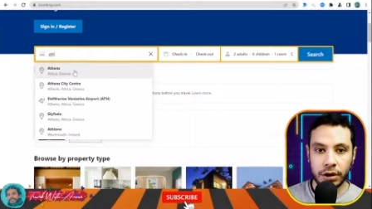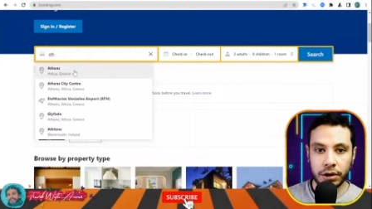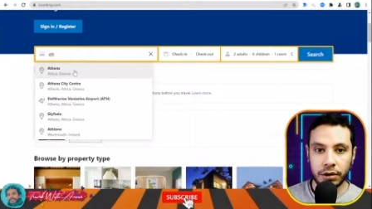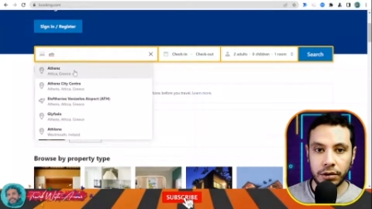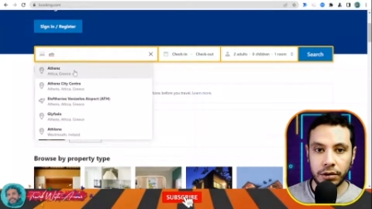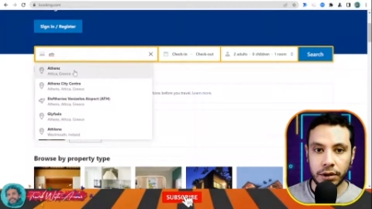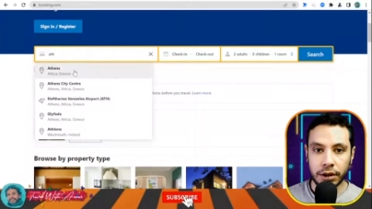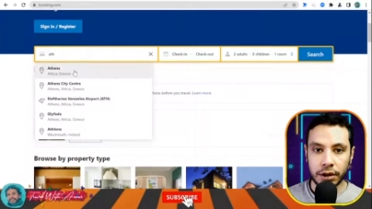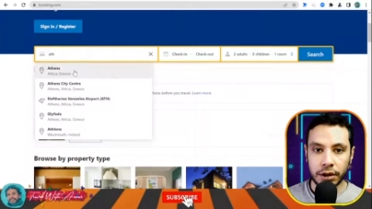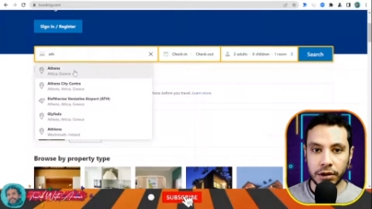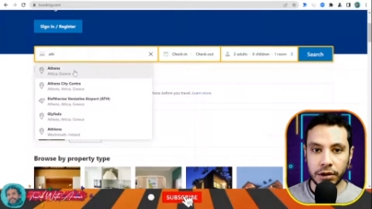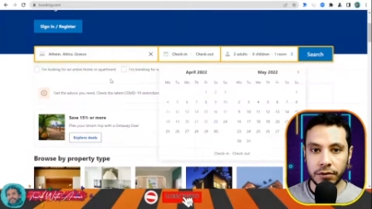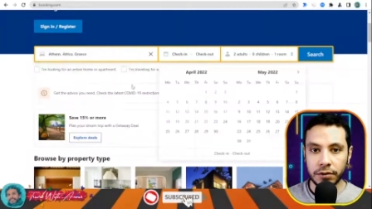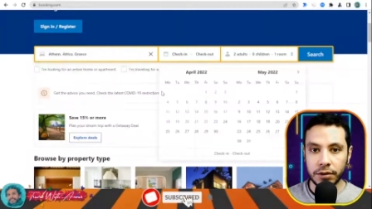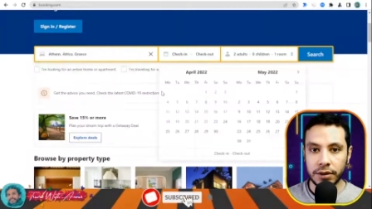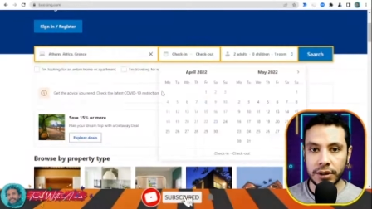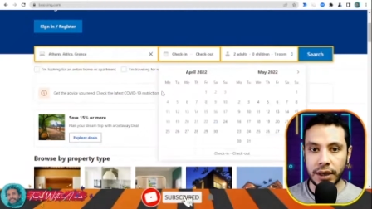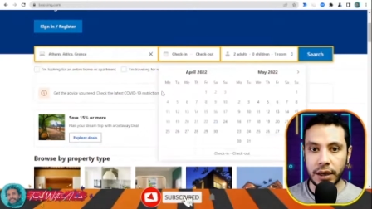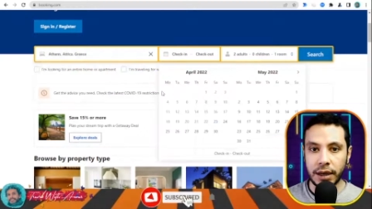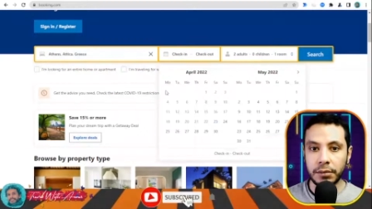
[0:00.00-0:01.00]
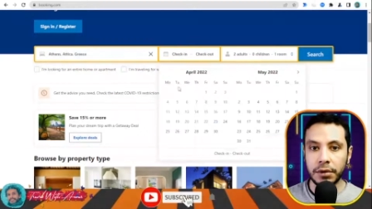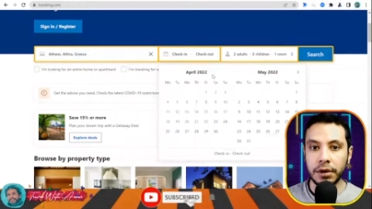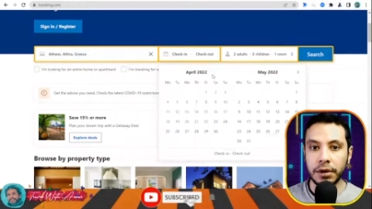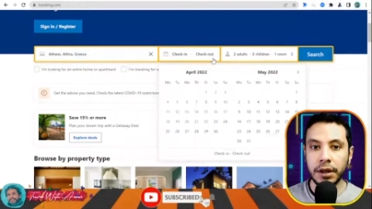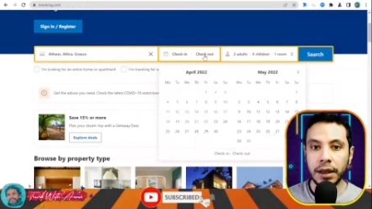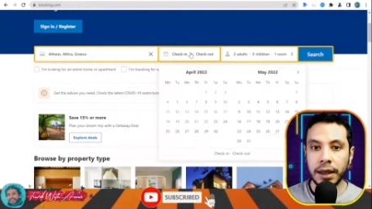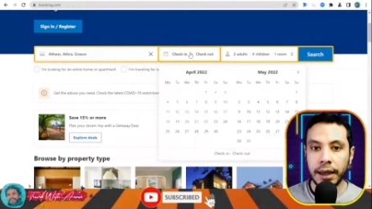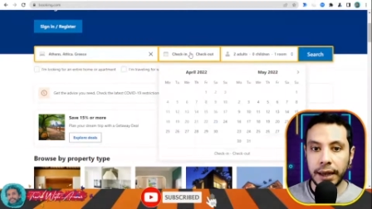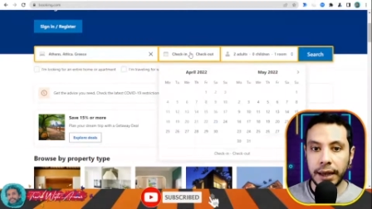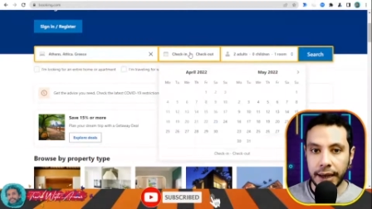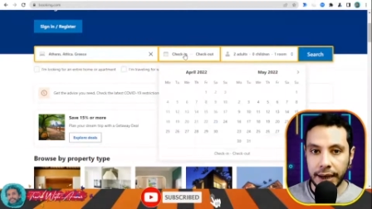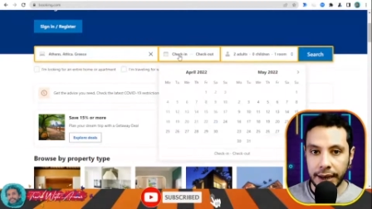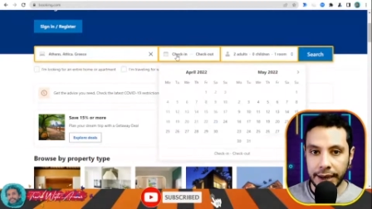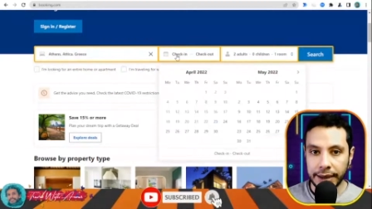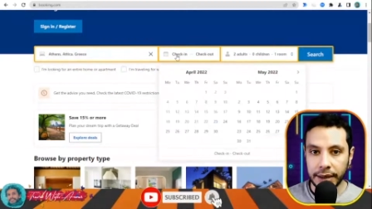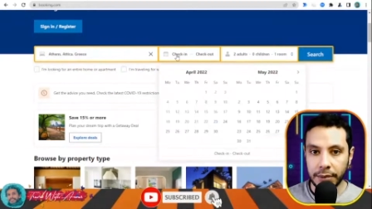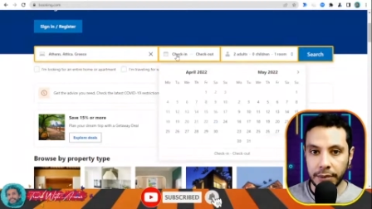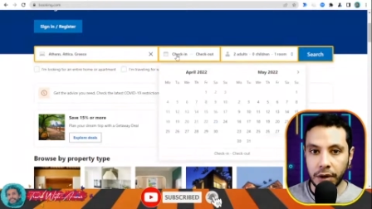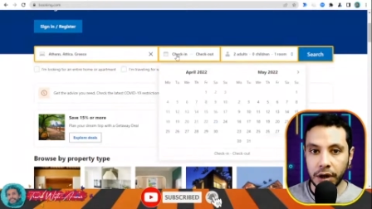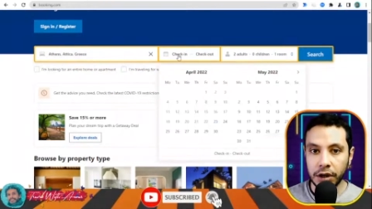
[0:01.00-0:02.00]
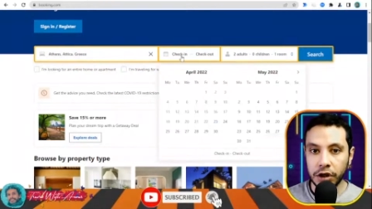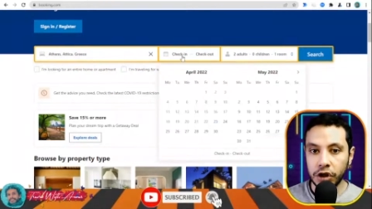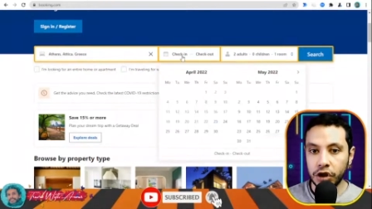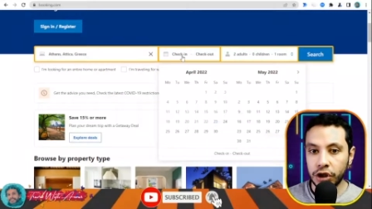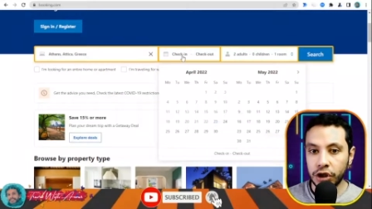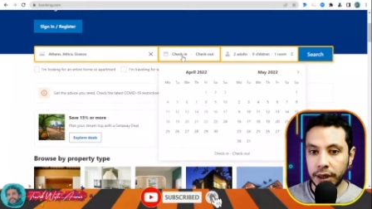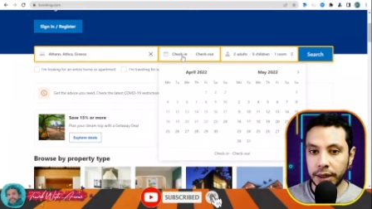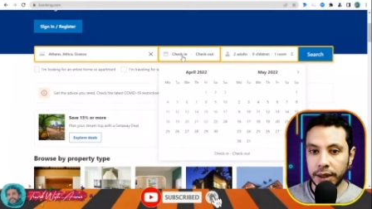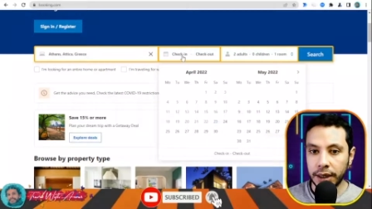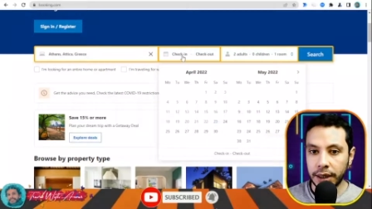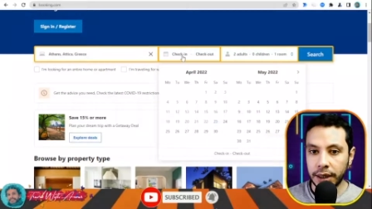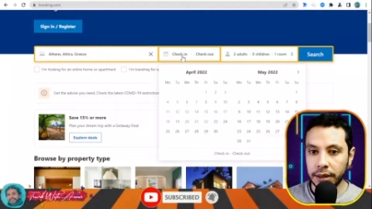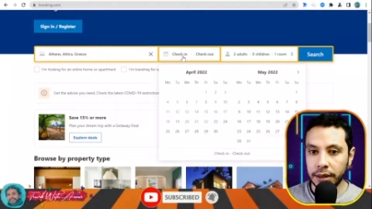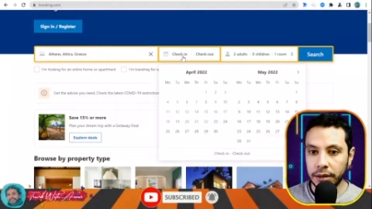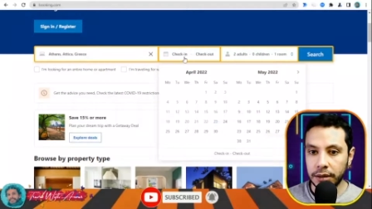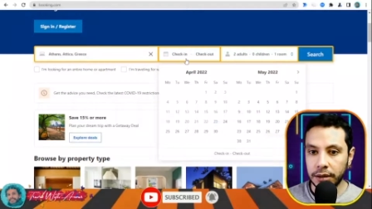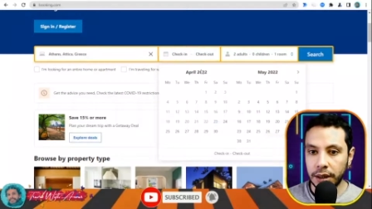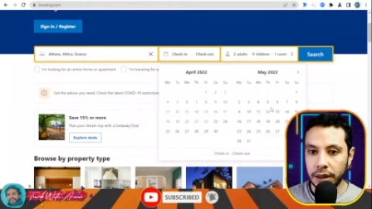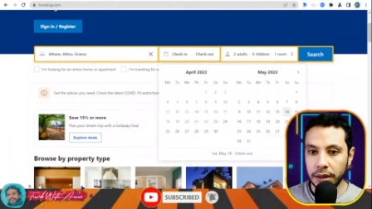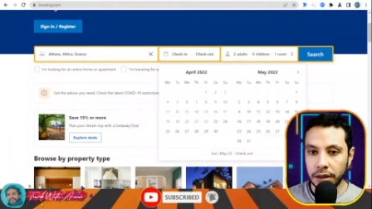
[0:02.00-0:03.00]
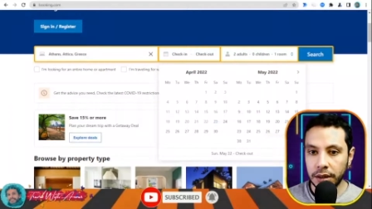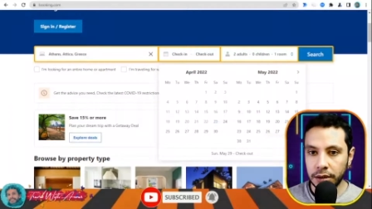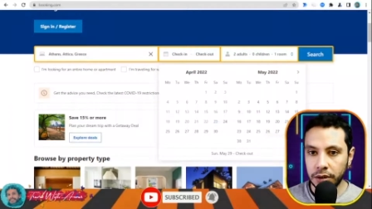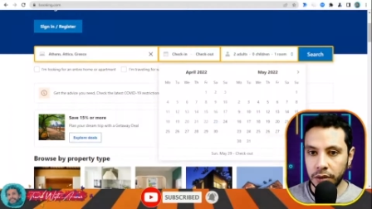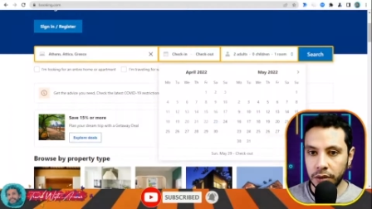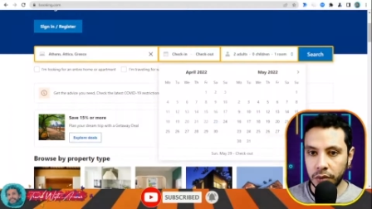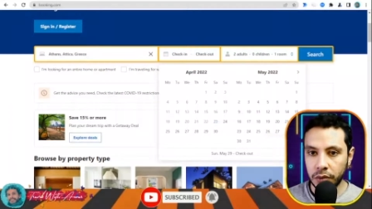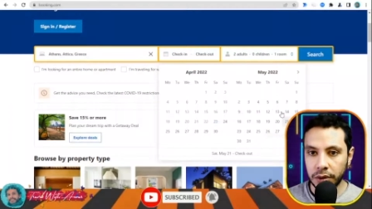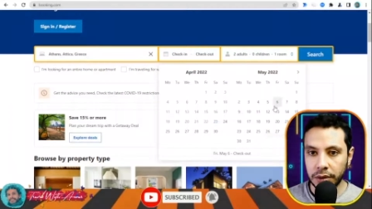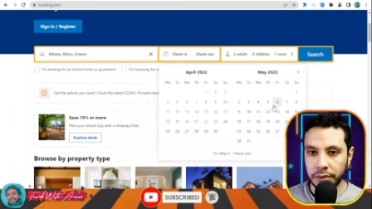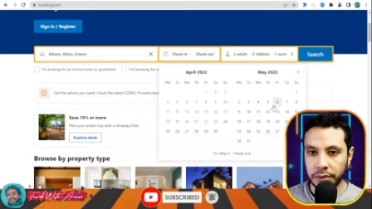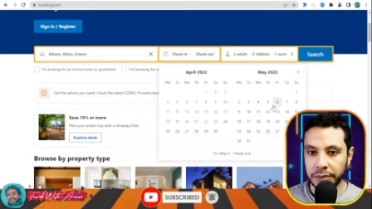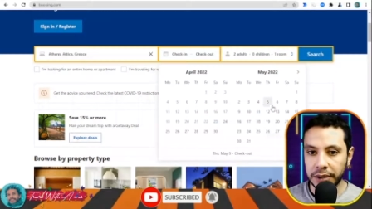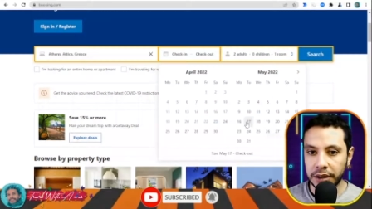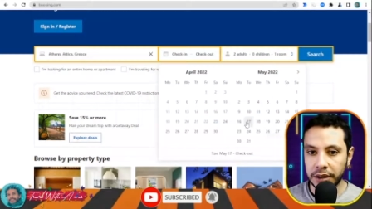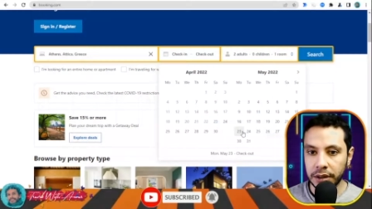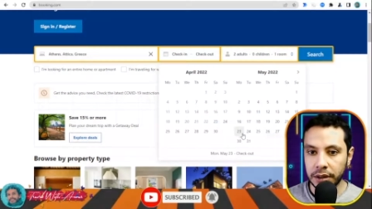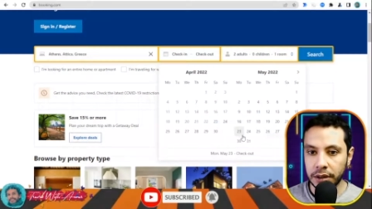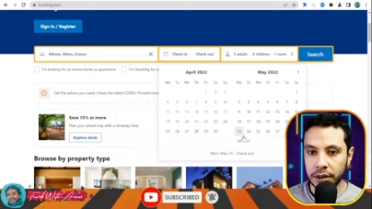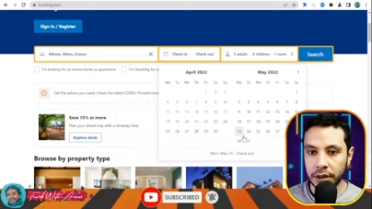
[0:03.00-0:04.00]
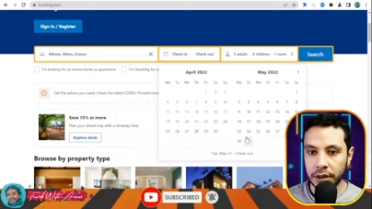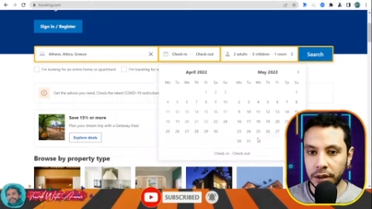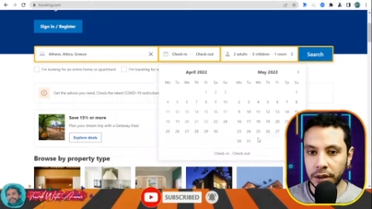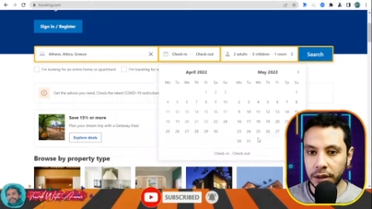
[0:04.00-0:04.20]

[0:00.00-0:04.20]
Greece, for example, and my check-in date will be